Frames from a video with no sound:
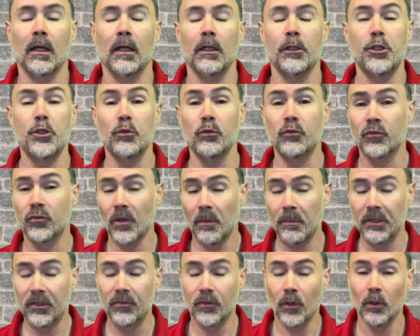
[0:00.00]
new
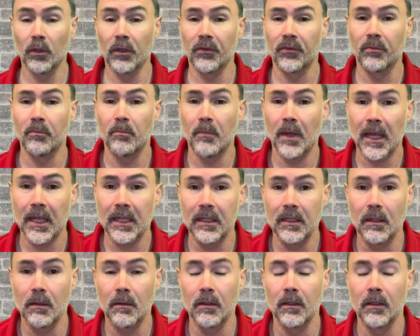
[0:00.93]
semi-soleus
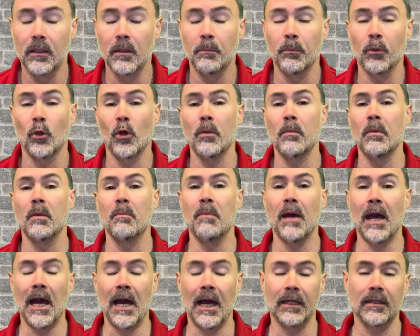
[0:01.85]
main deployment
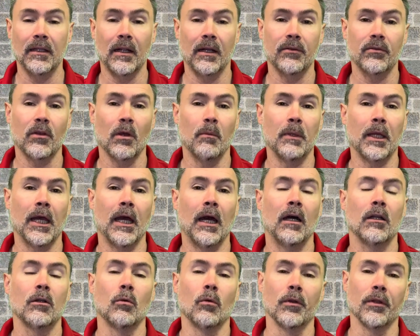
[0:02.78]
bag that is coming
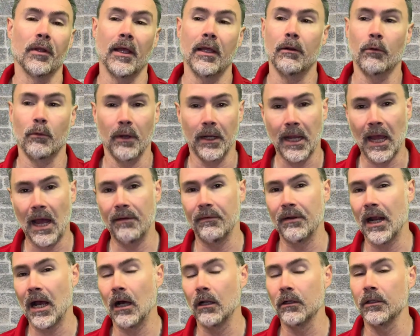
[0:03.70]
out, or they already have
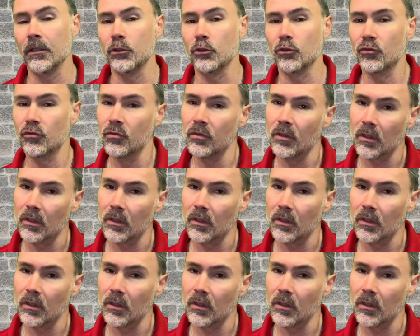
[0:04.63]
it out, they just